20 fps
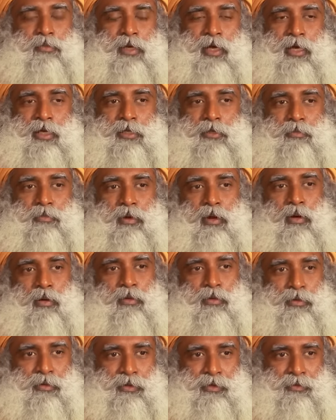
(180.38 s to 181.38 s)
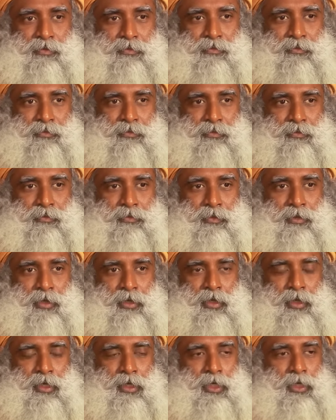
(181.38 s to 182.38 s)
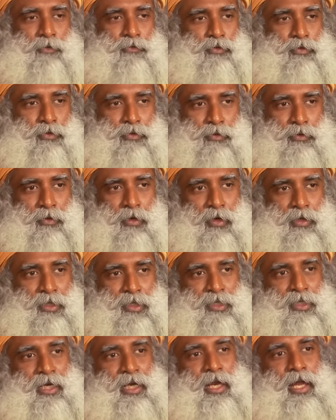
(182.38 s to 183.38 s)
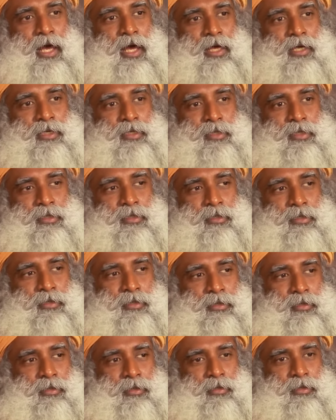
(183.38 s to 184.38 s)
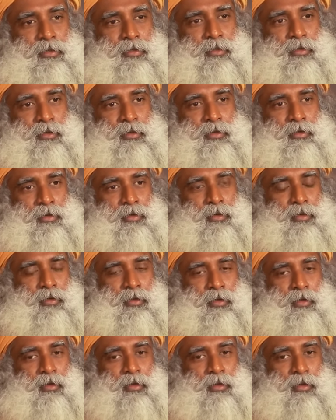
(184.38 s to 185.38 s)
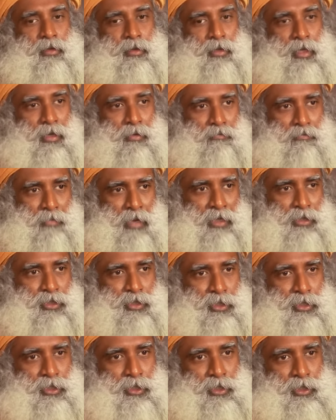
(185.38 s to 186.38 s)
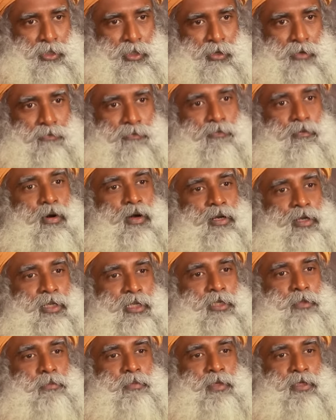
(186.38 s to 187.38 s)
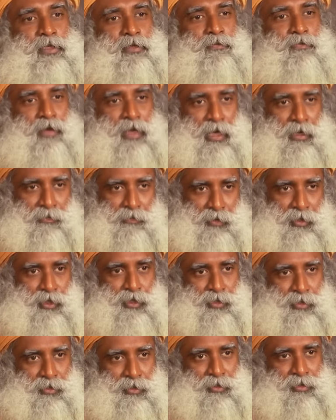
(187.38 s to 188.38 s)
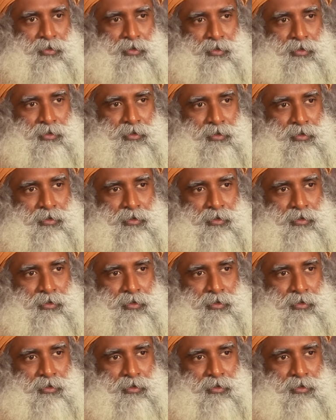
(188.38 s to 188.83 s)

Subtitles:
be explored. If you do not realize the immensity of what this piece of life is,